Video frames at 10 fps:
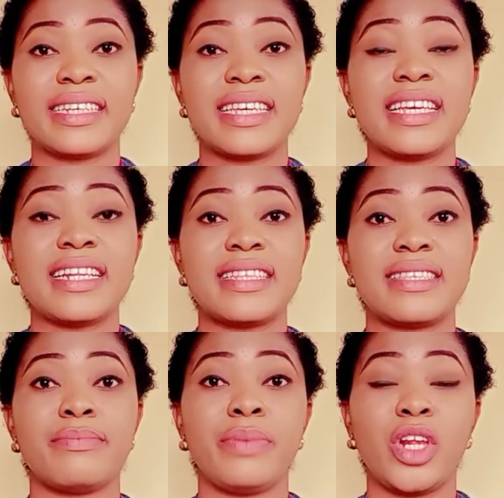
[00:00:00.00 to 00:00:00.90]

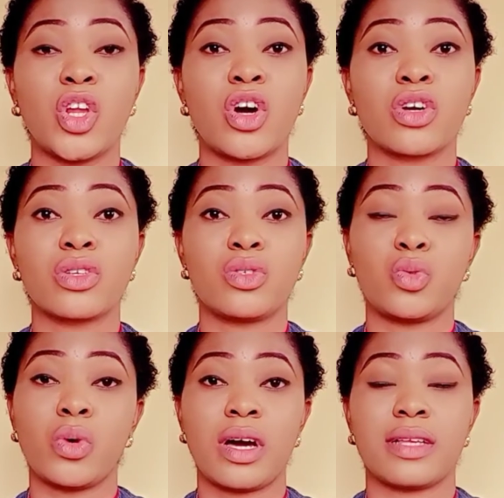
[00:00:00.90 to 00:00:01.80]
It belongs to
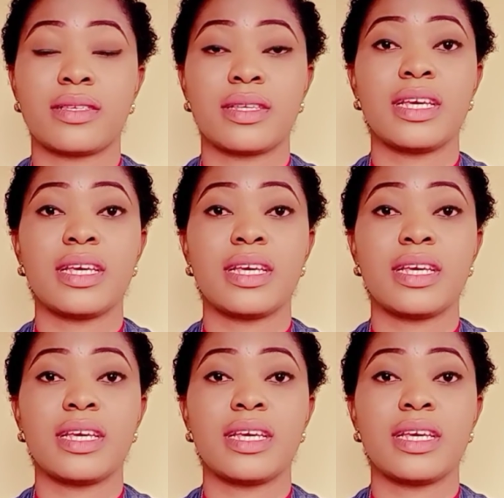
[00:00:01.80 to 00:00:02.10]
us.